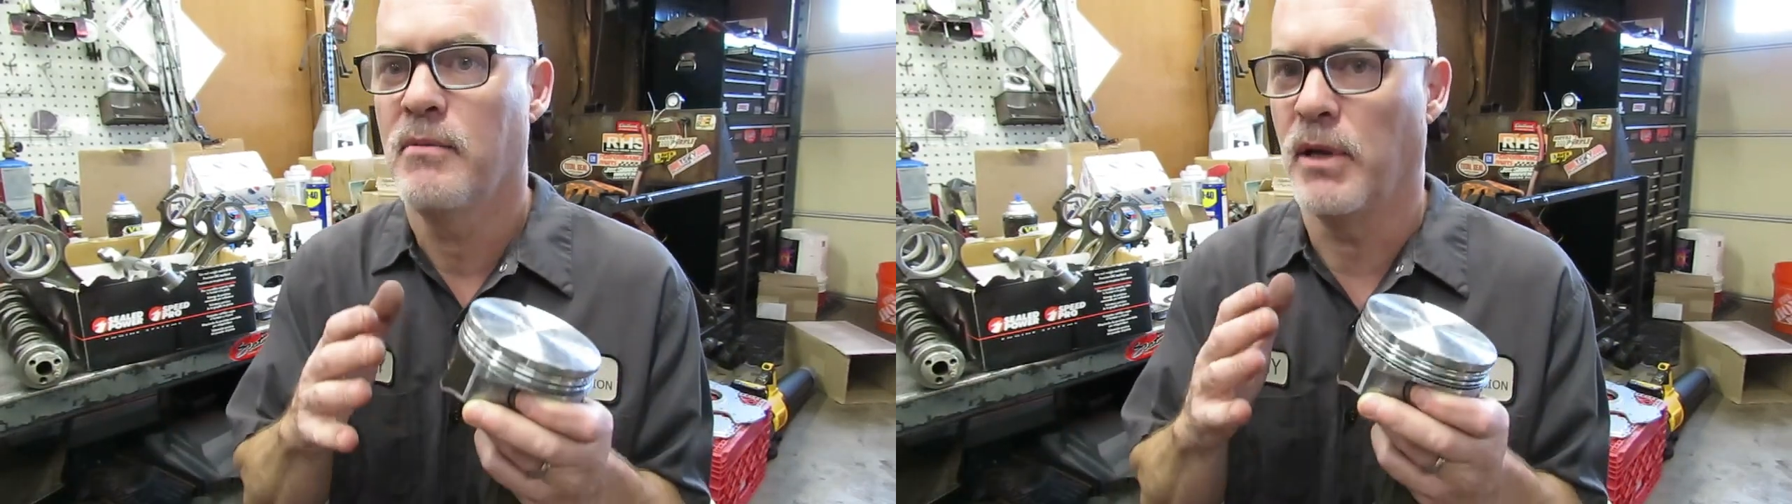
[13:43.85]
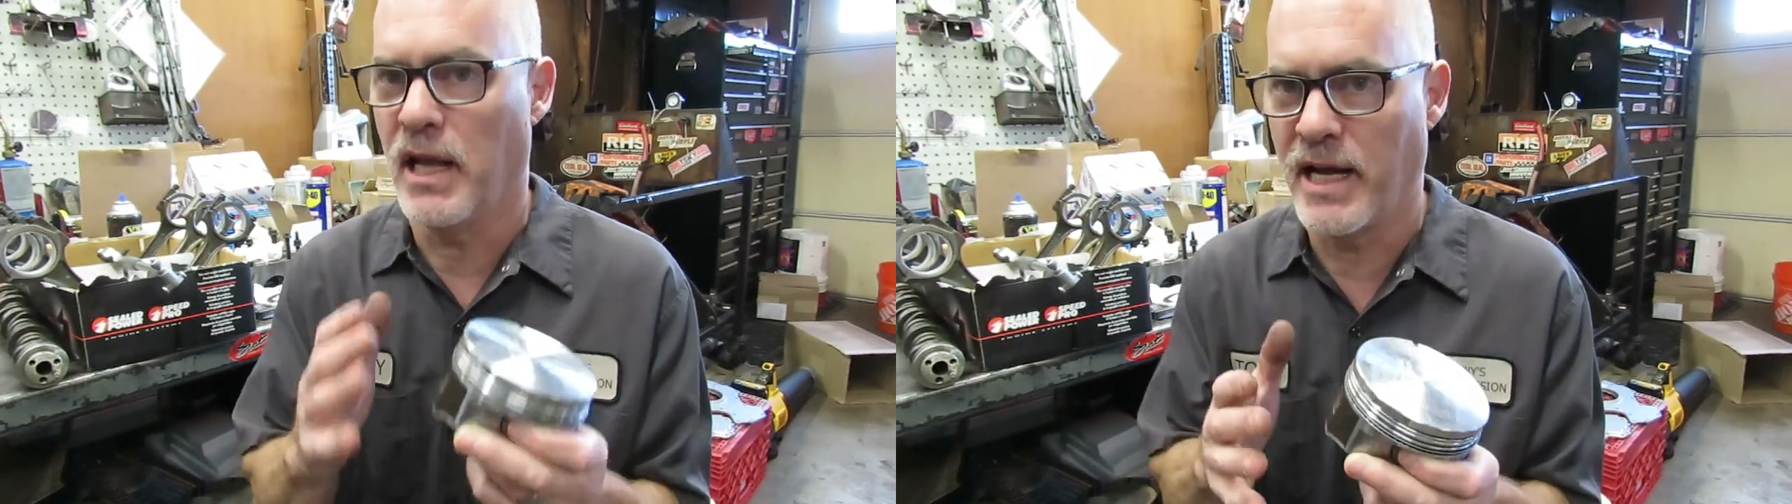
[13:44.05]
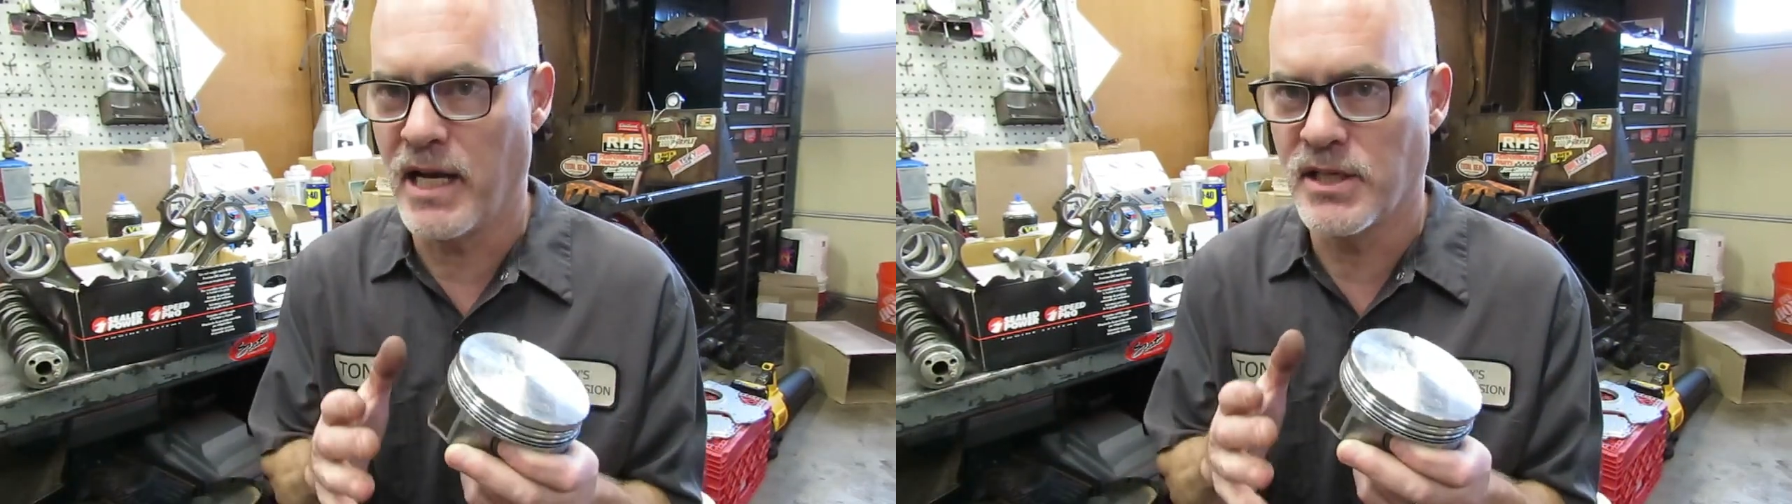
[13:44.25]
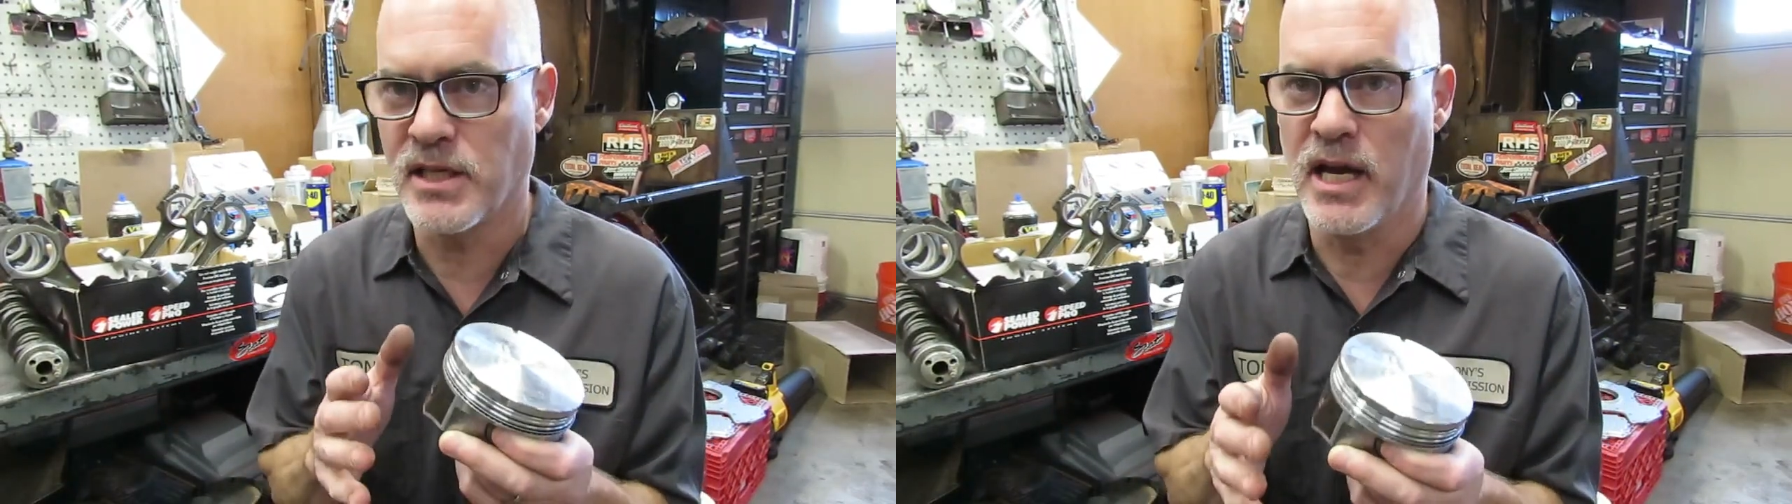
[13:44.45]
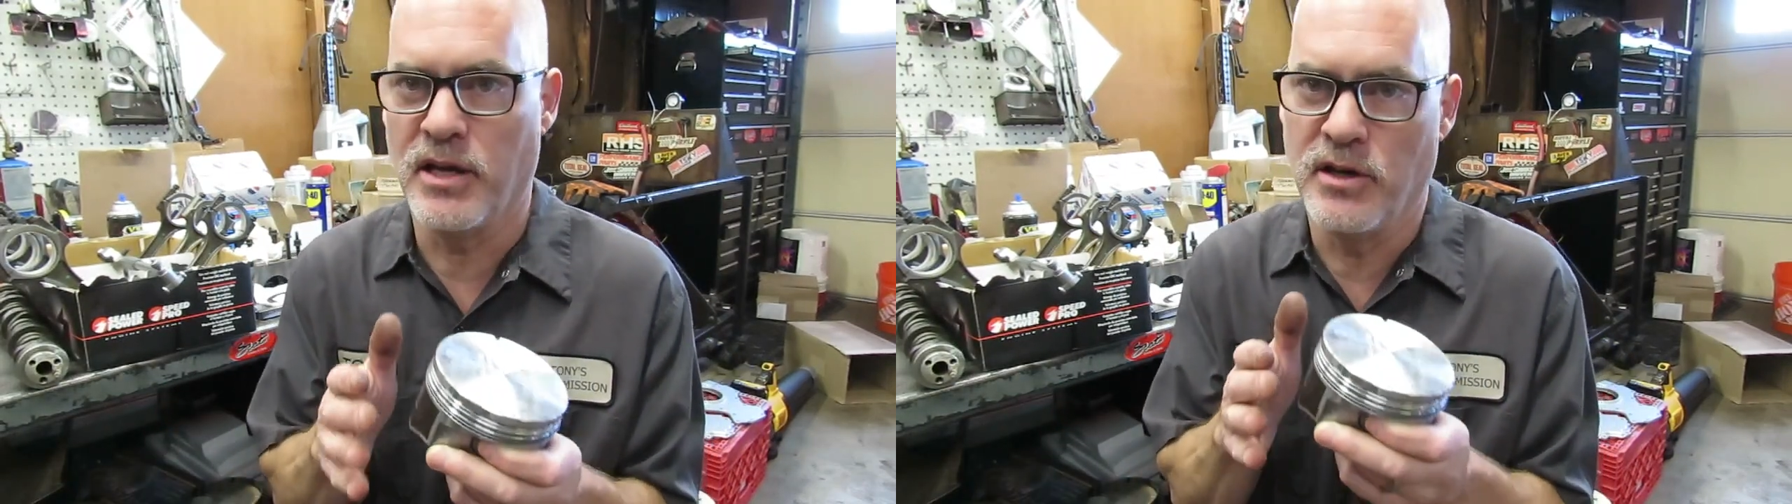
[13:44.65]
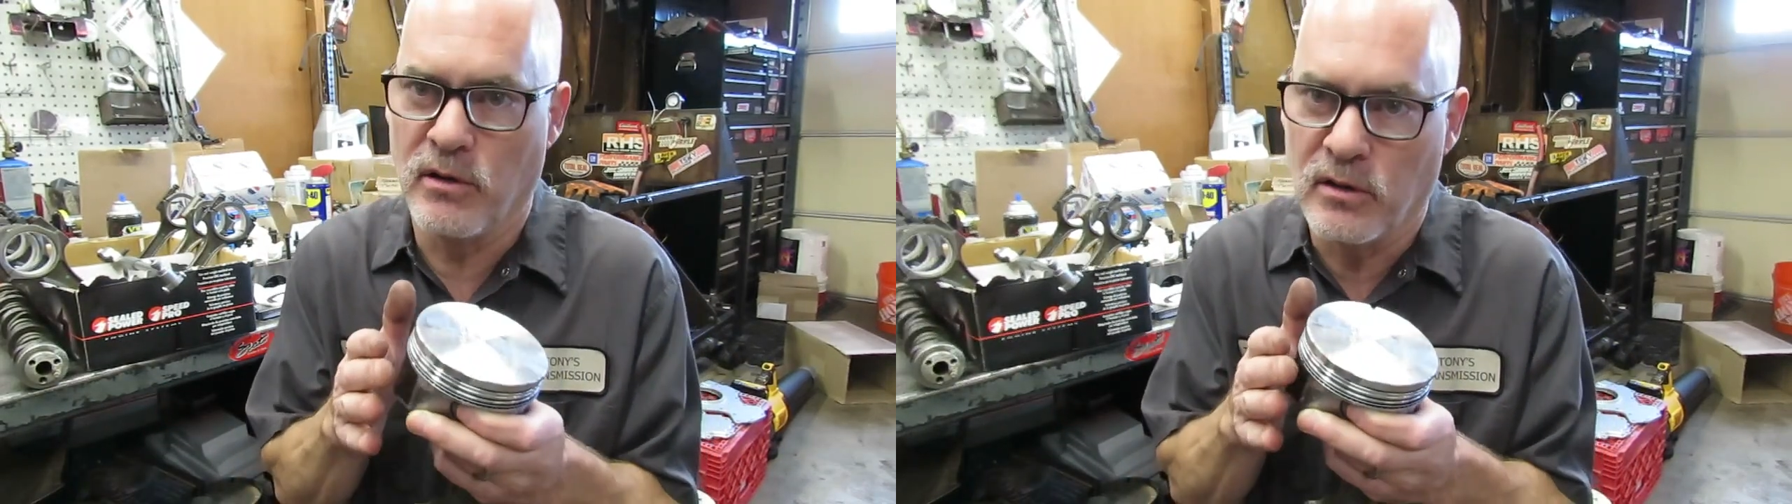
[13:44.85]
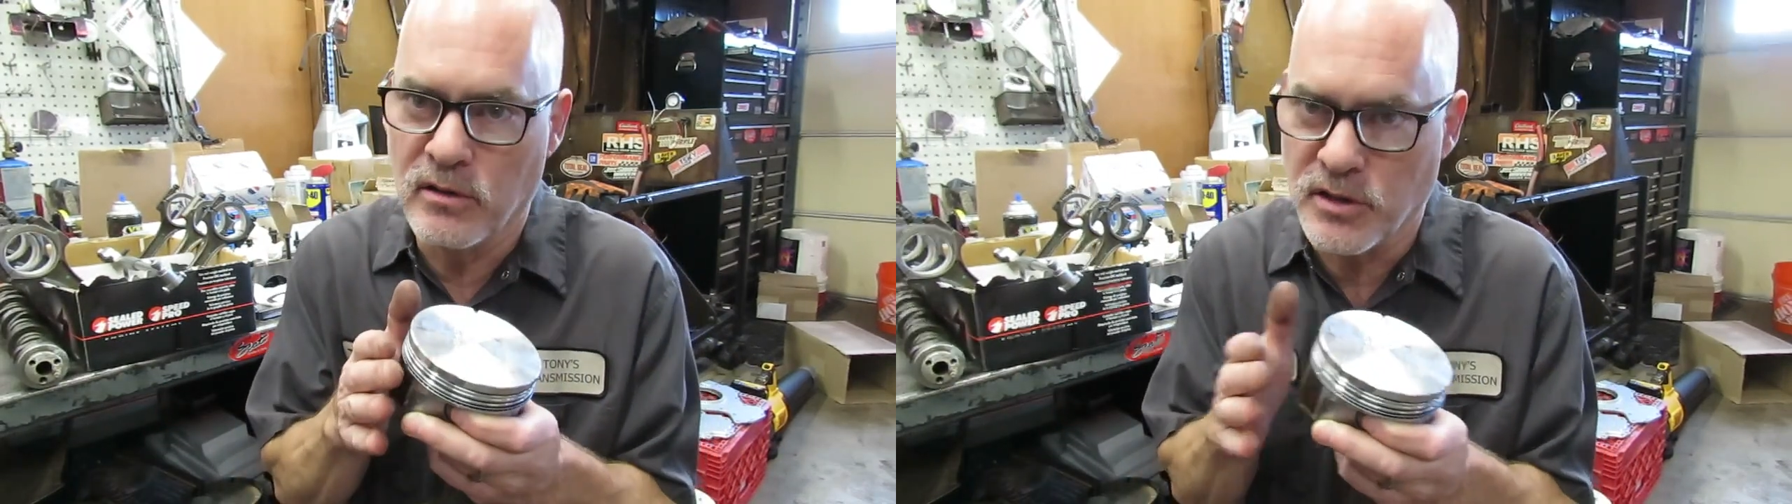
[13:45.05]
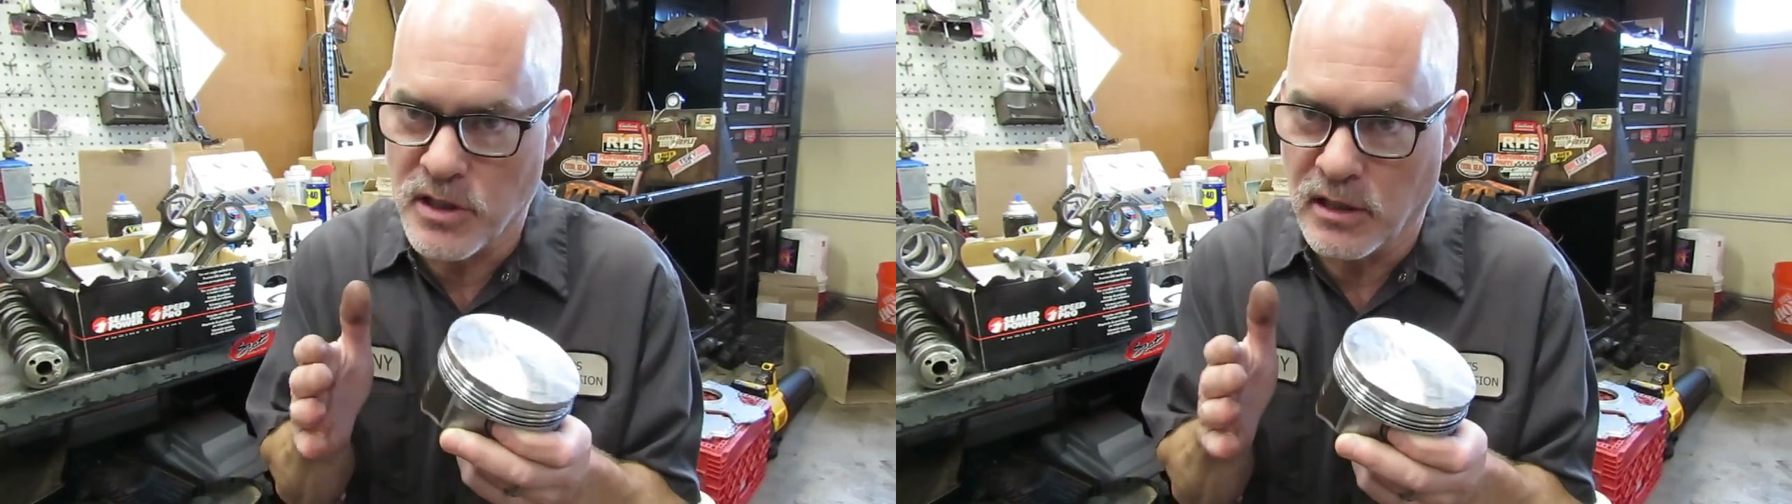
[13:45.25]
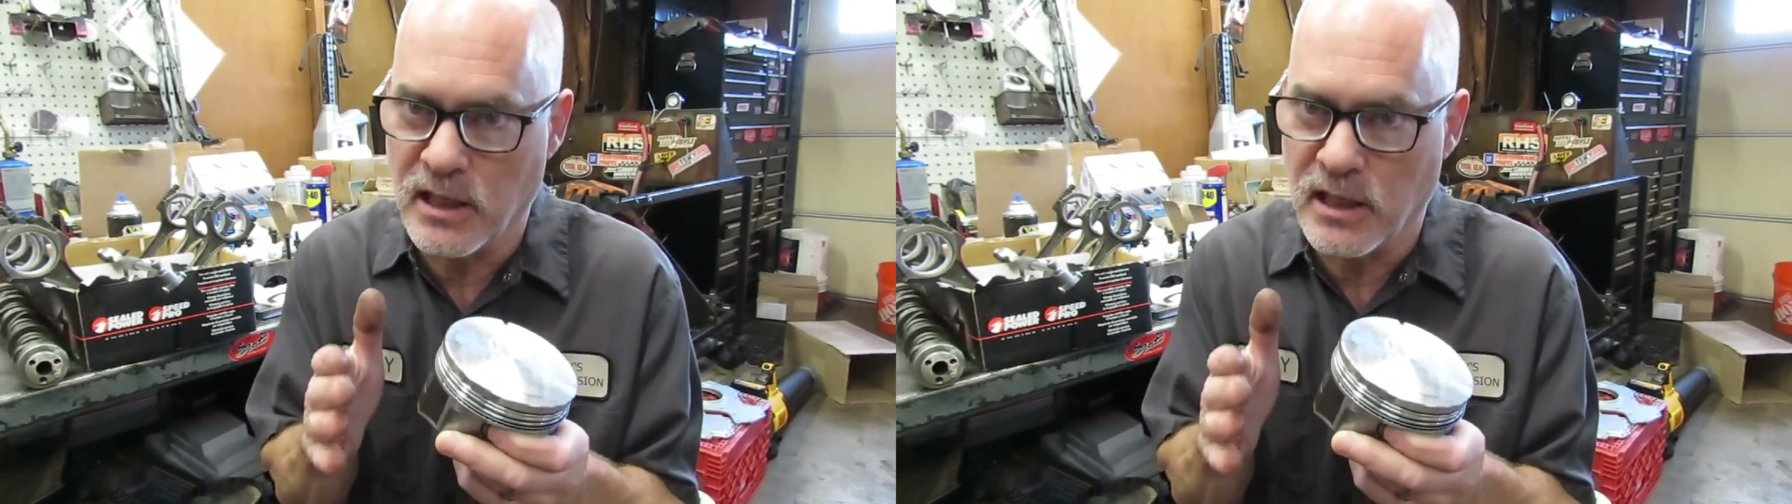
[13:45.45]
but like I said, there's a